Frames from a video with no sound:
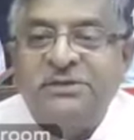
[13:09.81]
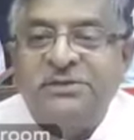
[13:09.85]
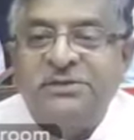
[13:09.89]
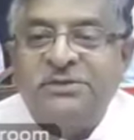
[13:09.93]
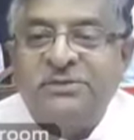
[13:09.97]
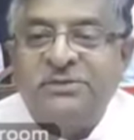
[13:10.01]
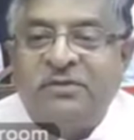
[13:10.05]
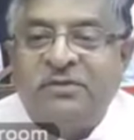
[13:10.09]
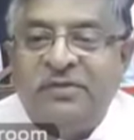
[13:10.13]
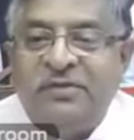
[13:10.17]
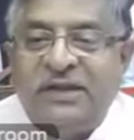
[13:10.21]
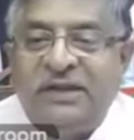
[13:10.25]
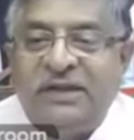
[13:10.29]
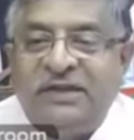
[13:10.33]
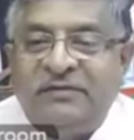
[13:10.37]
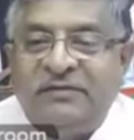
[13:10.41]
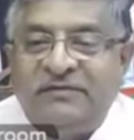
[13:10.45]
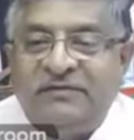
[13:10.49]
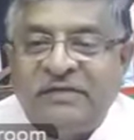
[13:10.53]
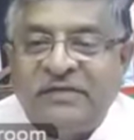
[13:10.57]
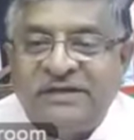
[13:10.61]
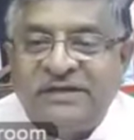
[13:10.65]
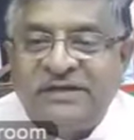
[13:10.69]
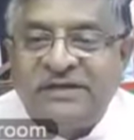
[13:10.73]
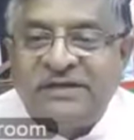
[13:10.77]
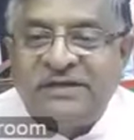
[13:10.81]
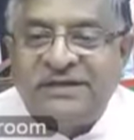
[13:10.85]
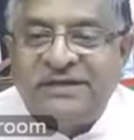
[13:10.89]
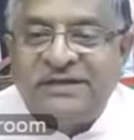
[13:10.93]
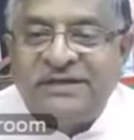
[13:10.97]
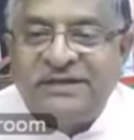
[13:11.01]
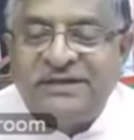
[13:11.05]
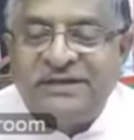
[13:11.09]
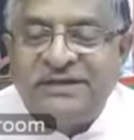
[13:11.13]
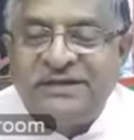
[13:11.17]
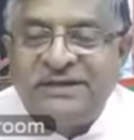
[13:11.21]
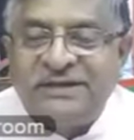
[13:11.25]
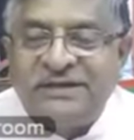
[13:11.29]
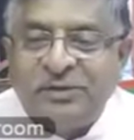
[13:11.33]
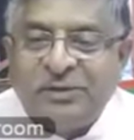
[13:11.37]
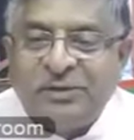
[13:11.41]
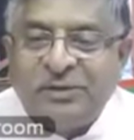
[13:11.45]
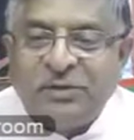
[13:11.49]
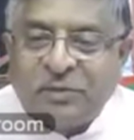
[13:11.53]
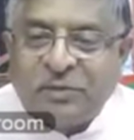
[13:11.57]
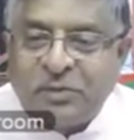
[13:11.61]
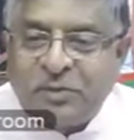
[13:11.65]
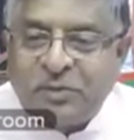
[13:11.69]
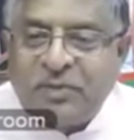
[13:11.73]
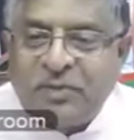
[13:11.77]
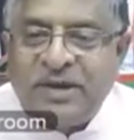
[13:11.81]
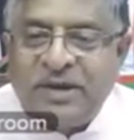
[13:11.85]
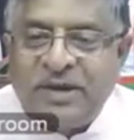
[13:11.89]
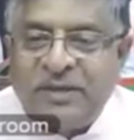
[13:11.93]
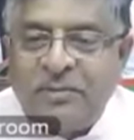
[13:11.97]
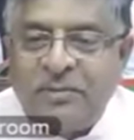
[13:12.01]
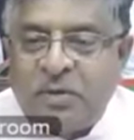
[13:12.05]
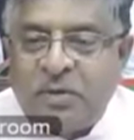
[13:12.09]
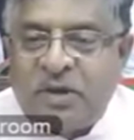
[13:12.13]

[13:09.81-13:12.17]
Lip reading: to avail the facility to provide